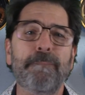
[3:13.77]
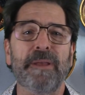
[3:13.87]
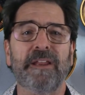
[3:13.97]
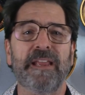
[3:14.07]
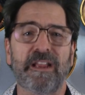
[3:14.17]

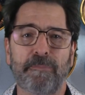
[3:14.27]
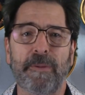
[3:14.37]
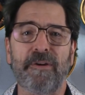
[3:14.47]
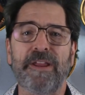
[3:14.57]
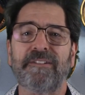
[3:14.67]
building
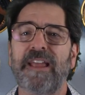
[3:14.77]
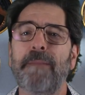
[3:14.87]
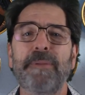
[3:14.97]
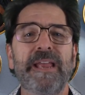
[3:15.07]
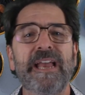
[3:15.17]
experience can
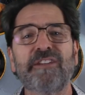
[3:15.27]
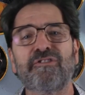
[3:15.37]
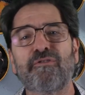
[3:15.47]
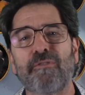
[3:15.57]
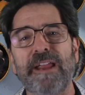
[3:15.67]
be
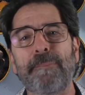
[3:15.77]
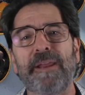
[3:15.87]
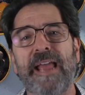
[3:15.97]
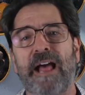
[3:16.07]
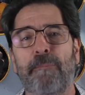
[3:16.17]

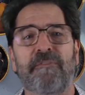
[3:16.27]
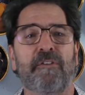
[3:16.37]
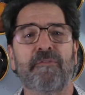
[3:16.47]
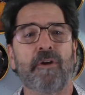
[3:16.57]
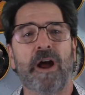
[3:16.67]
extremely helpful
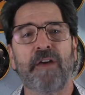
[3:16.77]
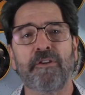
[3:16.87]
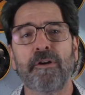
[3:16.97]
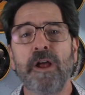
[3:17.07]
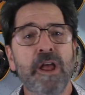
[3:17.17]
for other